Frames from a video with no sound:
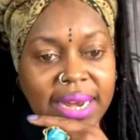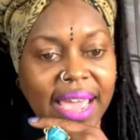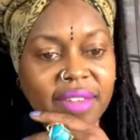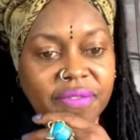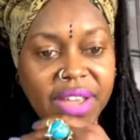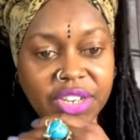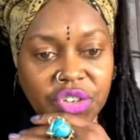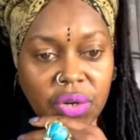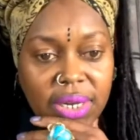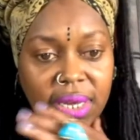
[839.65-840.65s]
Now,
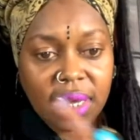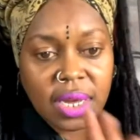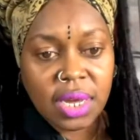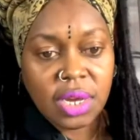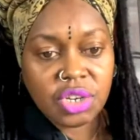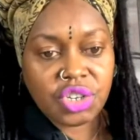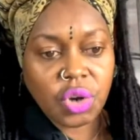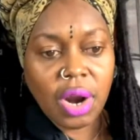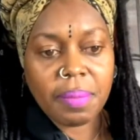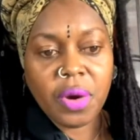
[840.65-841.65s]
eventually,
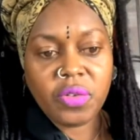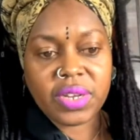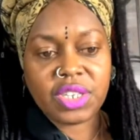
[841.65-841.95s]
Short moved